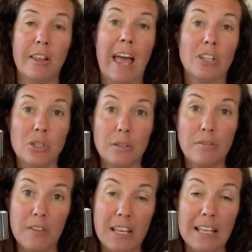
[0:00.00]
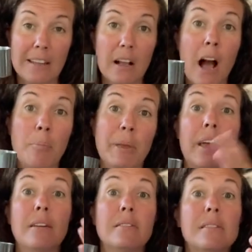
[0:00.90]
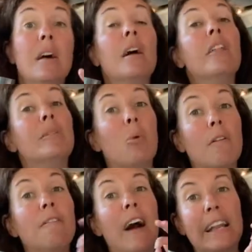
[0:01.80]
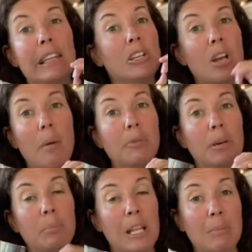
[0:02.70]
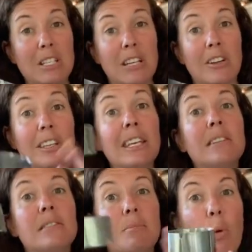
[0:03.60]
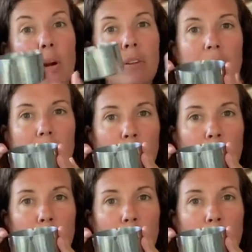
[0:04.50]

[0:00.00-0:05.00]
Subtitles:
actually fit in the cup, because the more finely chopped up plant material is, the more of it,